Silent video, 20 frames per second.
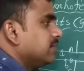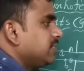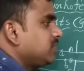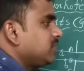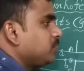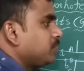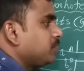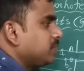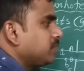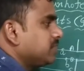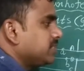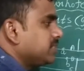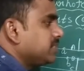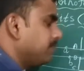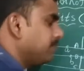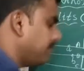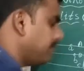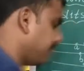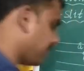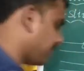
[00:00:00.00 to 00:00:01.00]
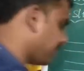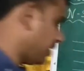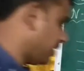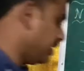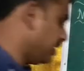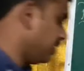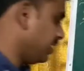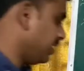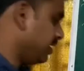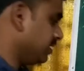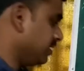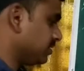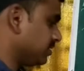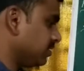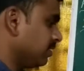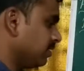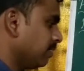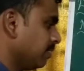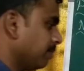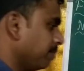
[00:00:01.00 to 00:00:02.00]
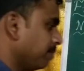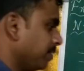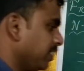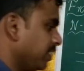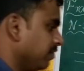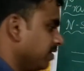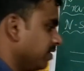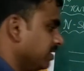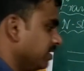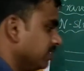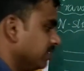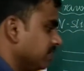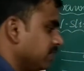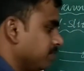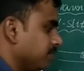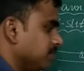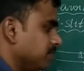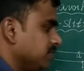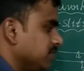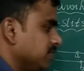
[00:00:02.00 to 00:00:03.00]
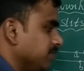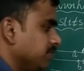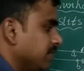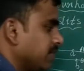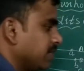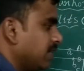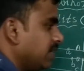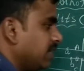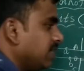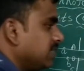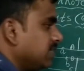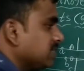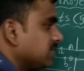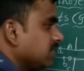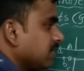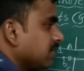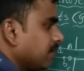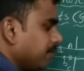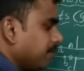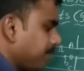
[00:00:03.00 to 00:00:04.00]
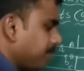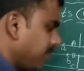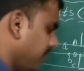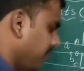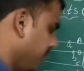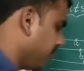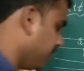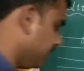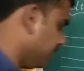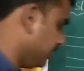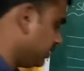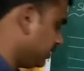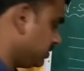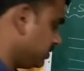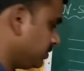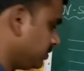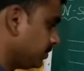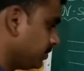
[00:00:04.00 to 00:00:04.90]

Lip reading: this position may be called as P1. That position may be called as P1.